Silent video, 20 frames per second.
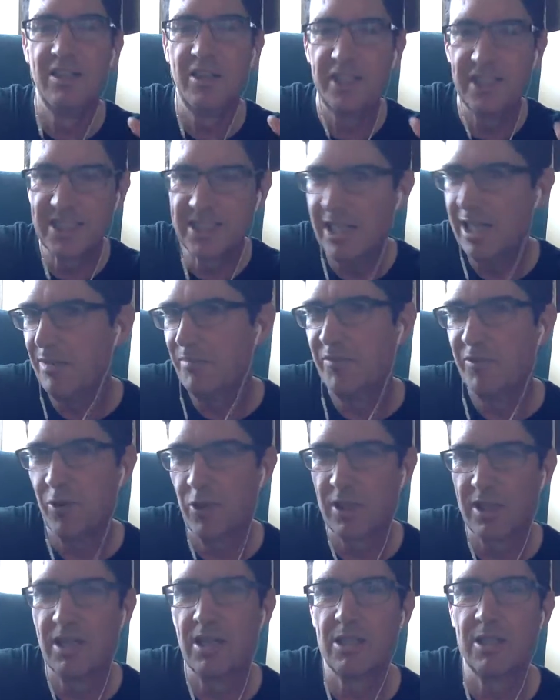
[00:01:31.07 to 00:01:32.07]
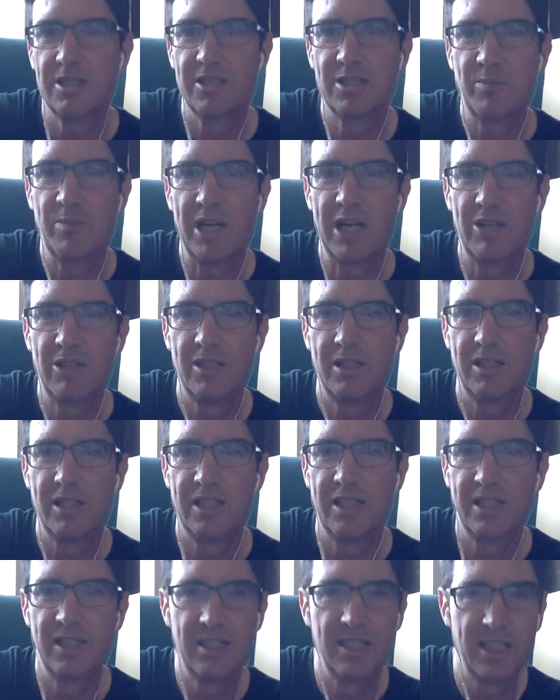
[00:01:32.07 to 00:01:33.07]
The same four cards
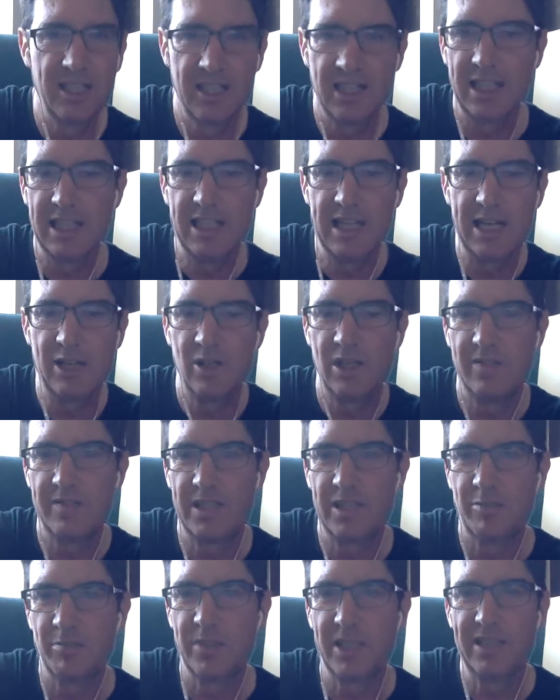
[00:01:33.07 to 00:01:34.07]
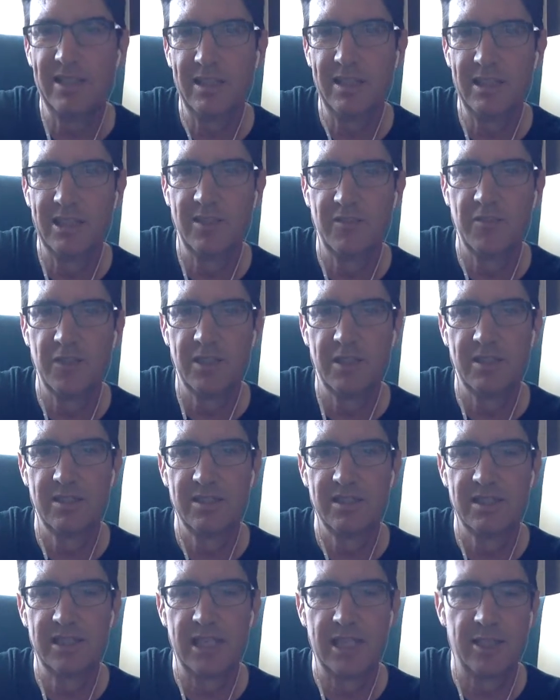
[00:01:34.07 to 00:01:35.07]
apparently, and I now have a completely different
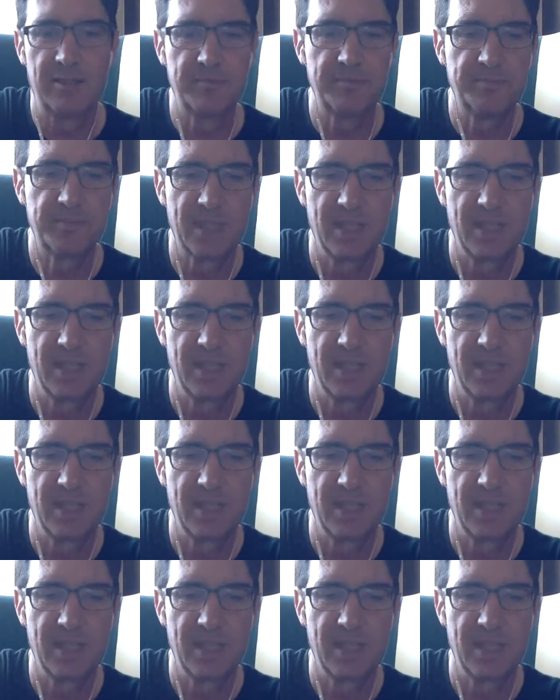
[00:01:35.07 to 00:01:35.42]
setup.